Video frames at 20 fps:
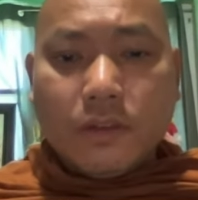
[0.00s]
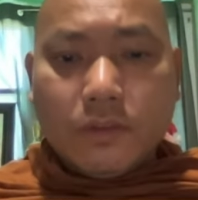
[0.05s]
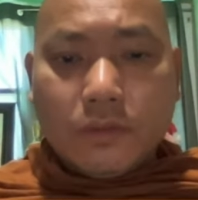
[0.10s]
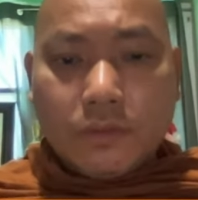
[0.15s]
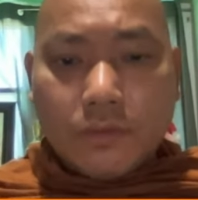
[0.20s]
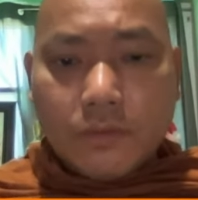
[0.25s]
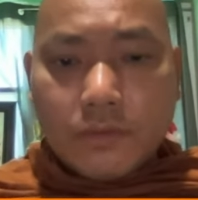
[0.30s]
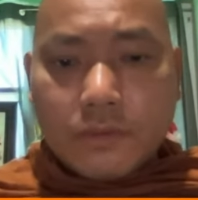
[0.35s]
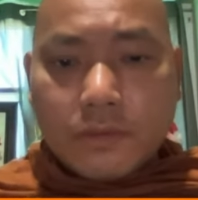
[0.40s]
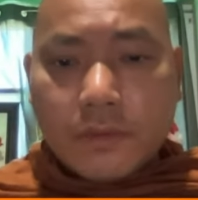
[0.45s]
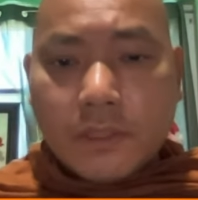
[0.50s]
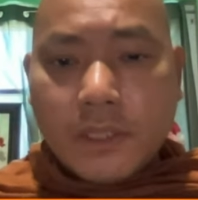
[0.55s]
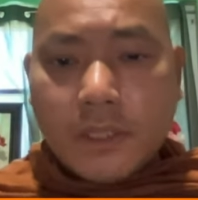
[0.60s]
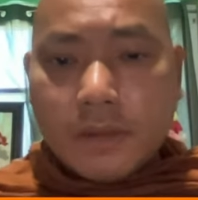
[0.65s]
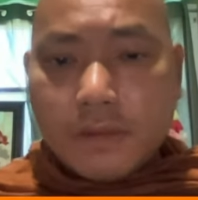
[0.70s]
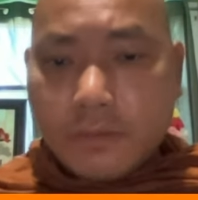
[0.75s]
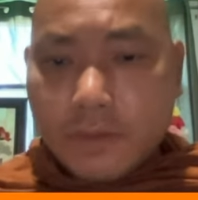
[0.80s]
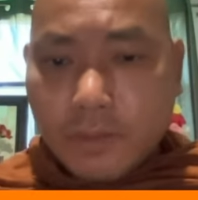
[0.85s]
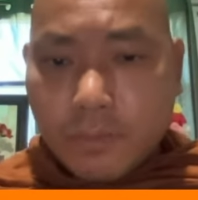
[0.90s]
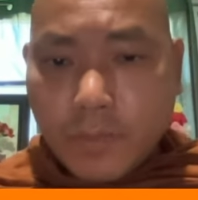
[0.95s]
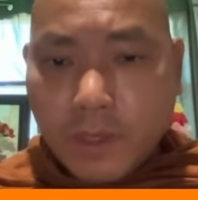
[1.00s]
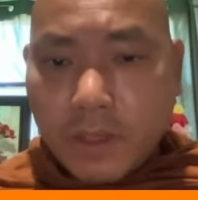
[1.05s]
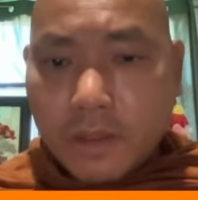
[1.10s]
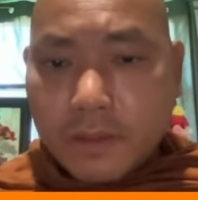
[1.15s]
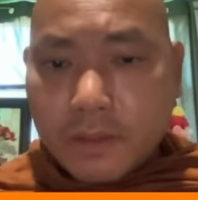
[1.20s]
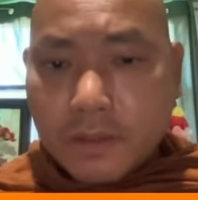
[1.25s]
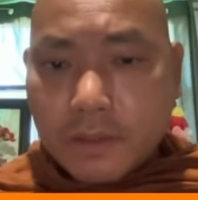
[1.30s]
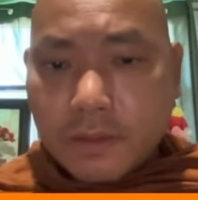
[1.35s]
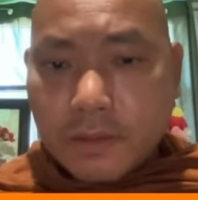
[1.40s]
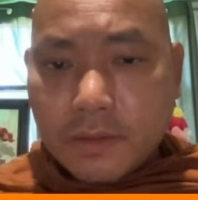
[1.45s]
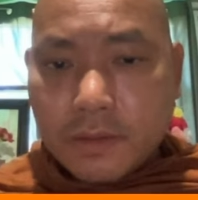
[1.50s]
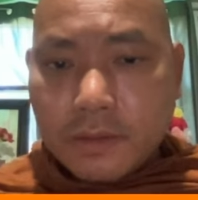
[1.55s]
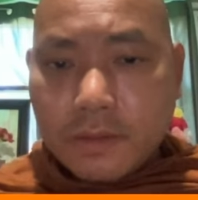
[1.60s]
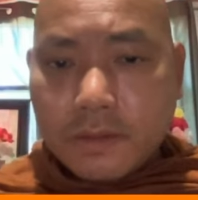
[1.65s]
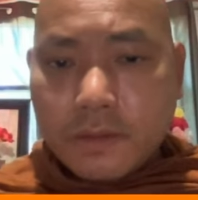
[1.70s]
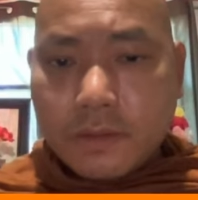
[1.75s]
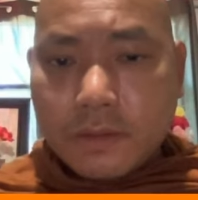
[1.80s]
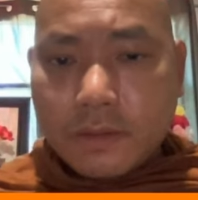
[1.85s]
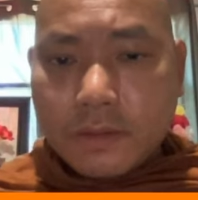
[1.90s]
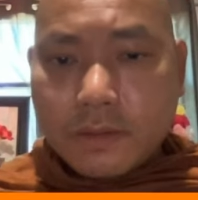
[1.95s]
Rosler's
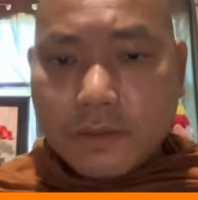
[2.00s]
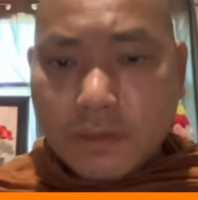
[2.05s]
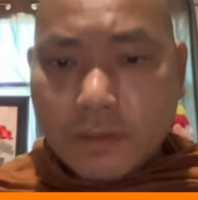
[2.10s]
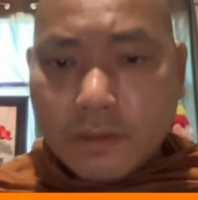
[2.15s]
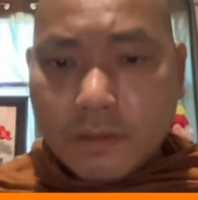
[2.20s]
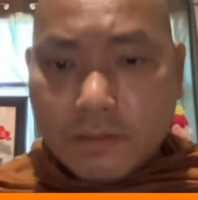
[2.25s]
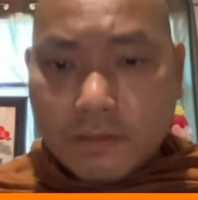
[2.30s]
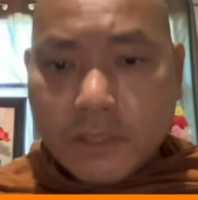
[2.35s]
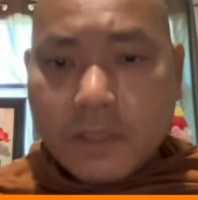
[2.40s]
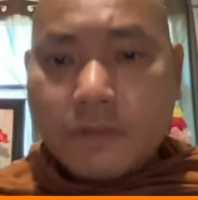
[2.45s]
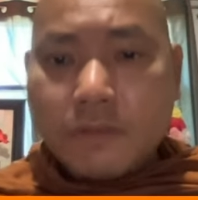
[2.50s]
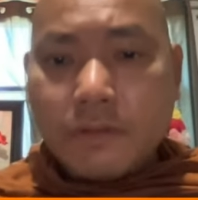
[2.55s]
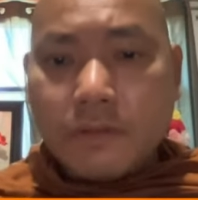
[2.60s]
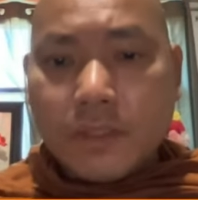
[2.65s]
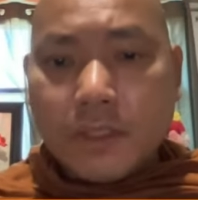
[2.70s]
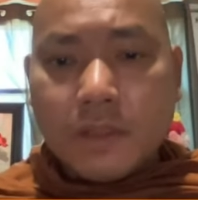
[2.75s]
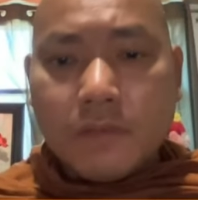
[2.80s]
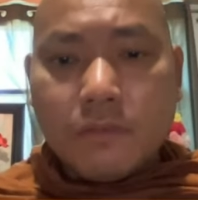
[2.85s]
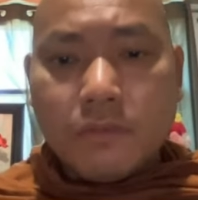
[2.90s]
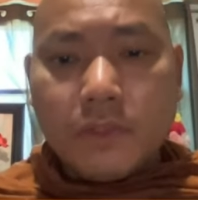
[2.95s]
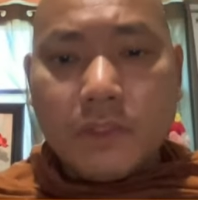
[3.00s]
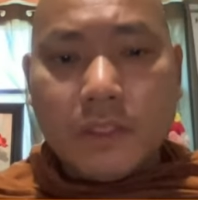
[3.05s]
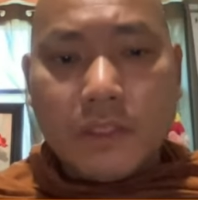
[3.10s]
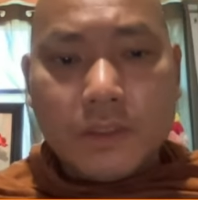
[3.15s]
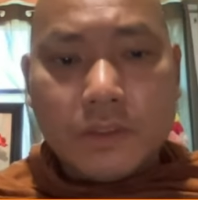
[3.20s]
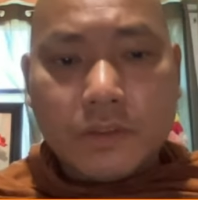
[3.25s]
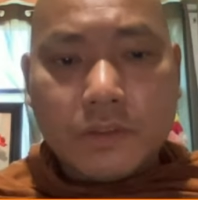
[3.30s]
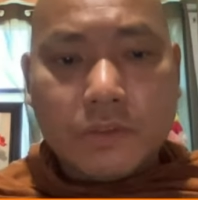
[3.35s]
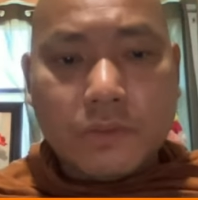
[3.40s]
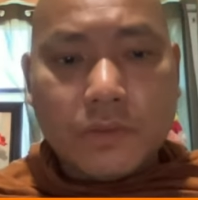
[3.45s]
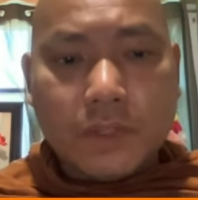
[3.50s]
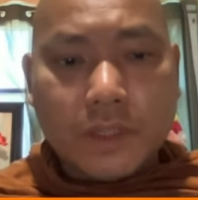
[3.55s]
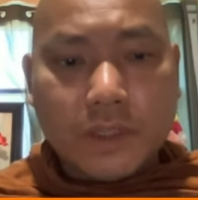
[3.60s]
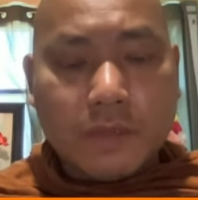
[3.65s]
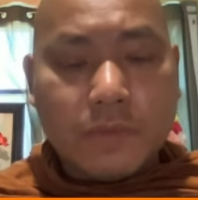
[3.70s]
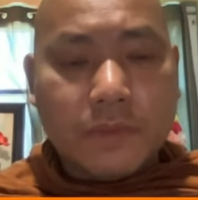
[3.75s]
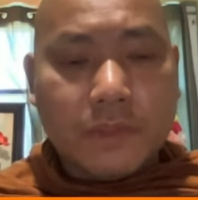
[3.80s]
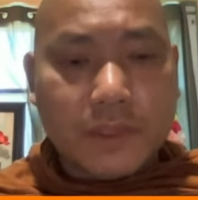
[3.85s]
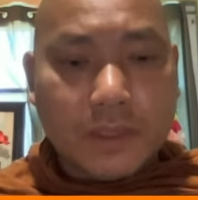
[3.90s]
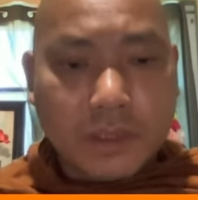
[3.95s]
remarks resonate with the story
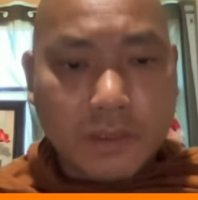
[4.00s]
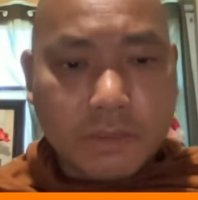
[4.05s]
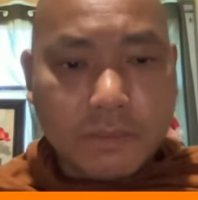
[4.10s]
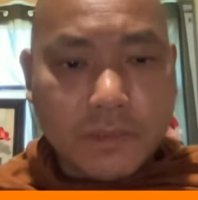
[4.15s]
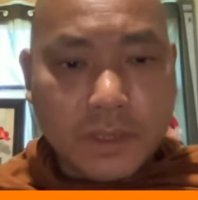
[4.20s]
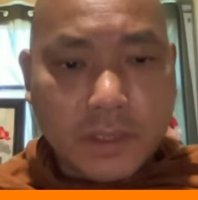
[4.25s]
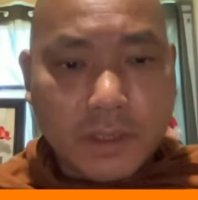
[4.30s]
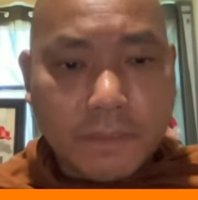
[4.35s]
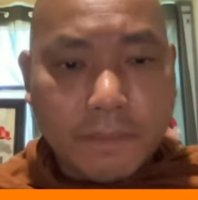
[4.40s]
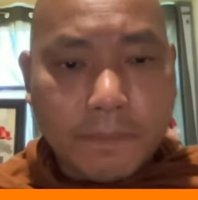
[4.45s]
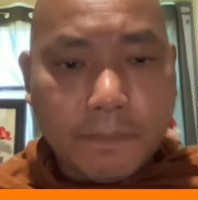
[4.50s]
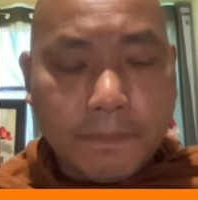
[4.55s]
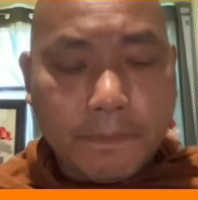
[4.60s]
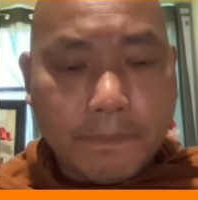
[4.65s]
of Sīvali.